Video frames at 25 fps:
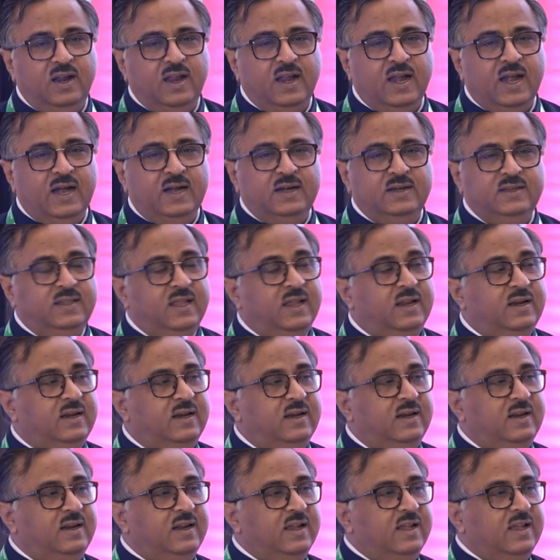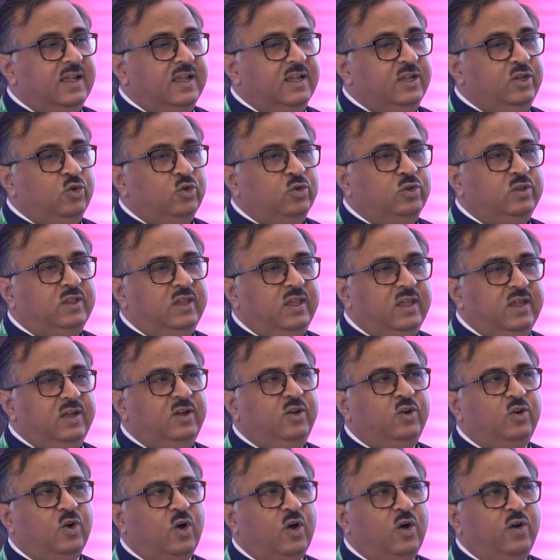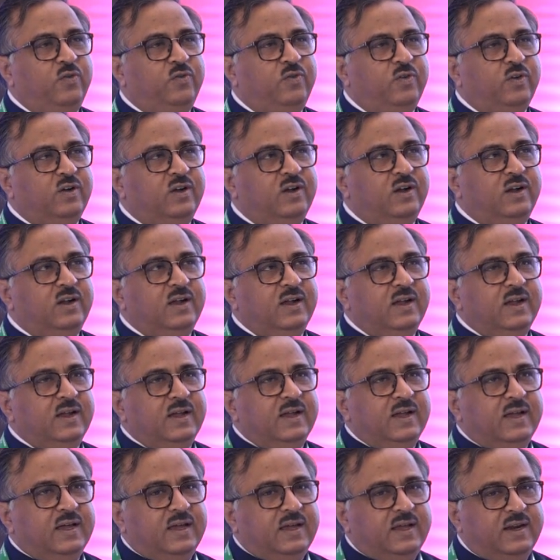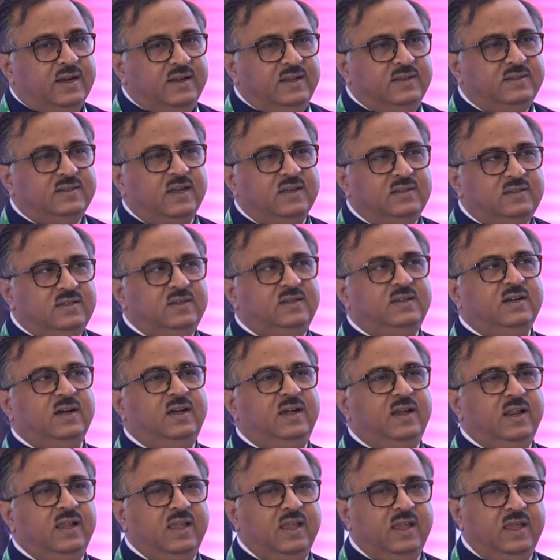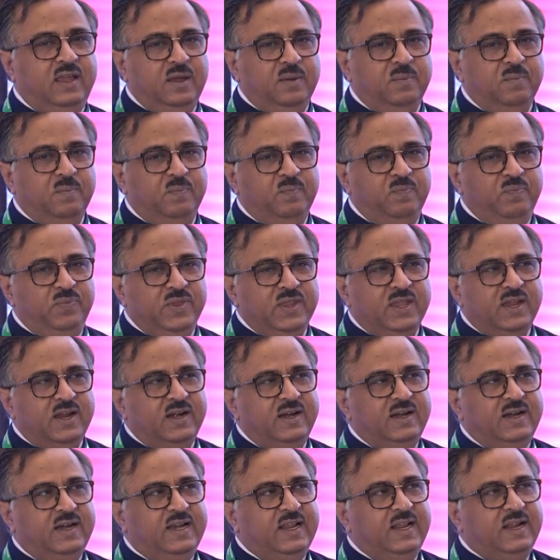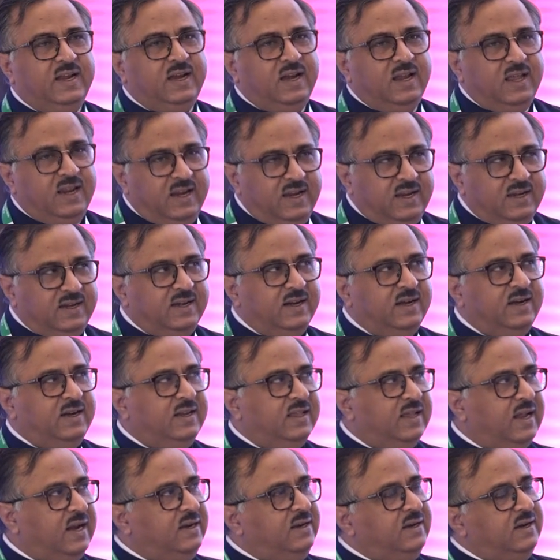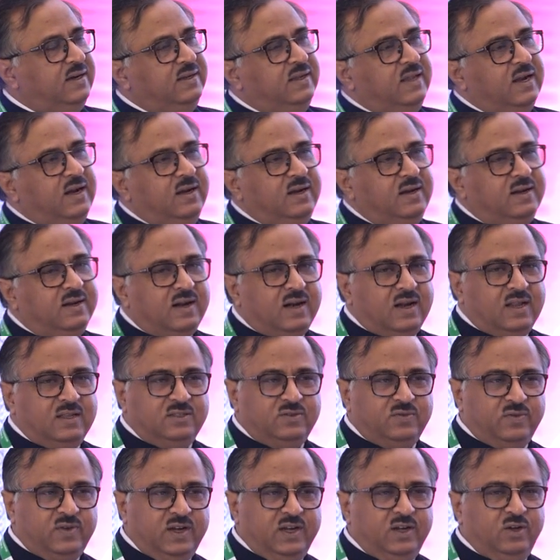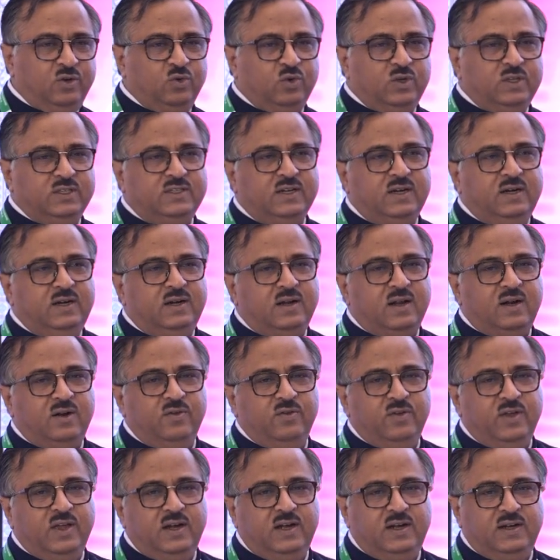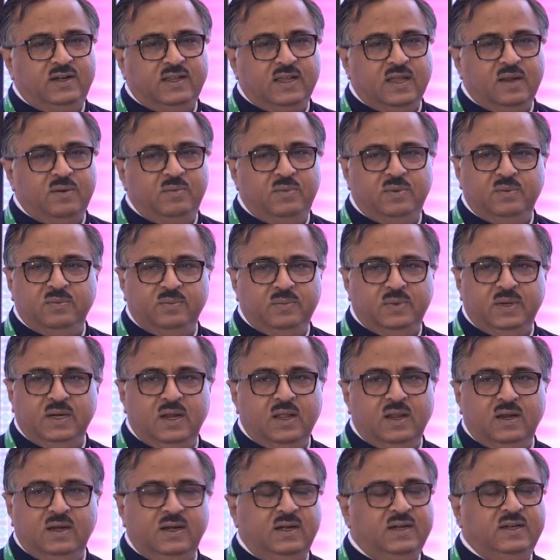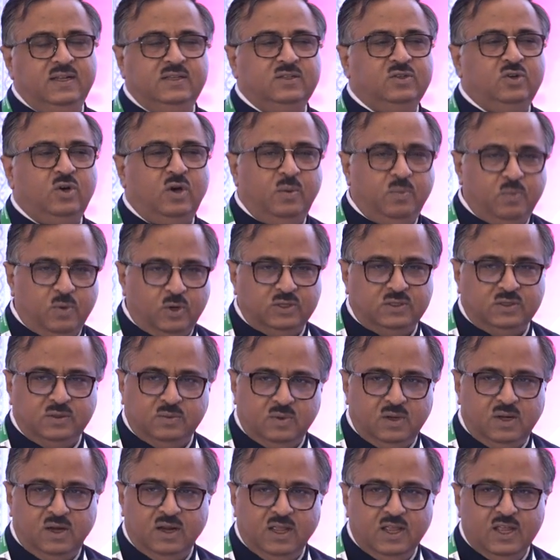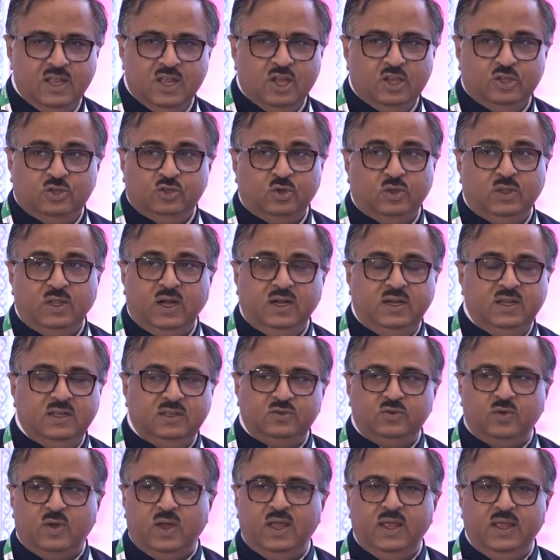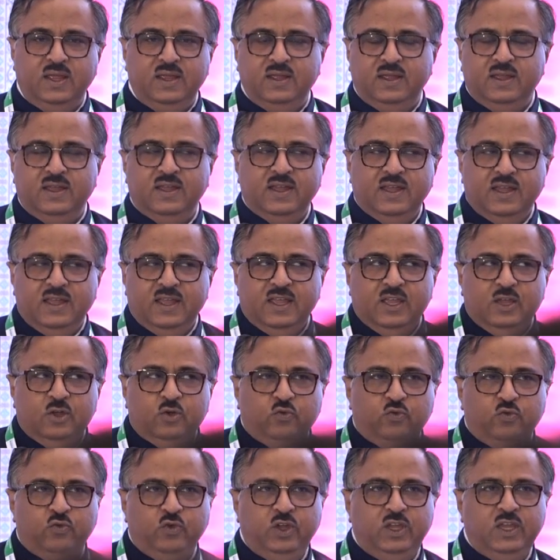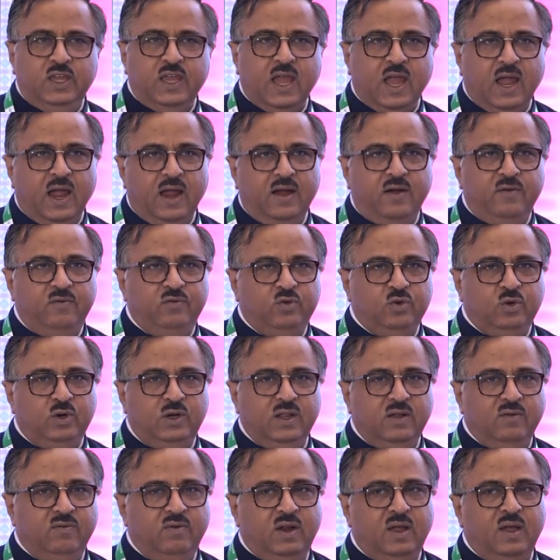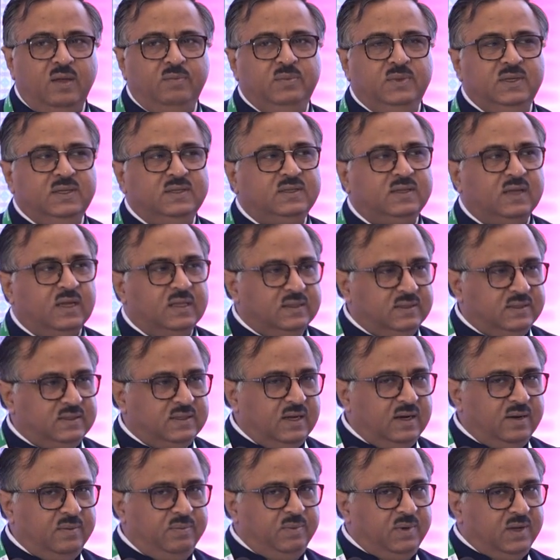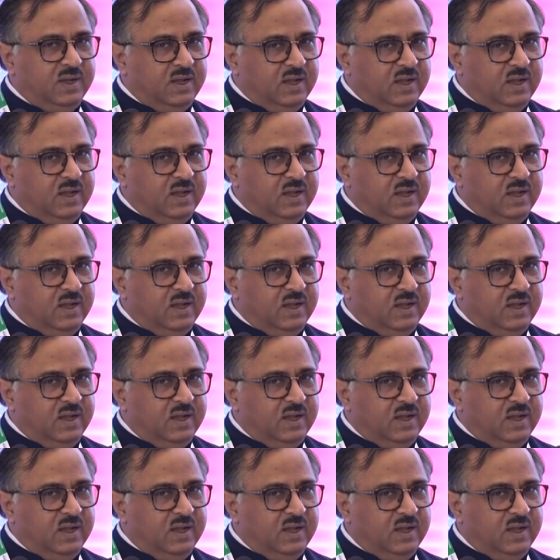and then you think of resuscitating him, declaring death, and then transferring to a center where it can be done, it is not possible. So that is why we have to develop this concept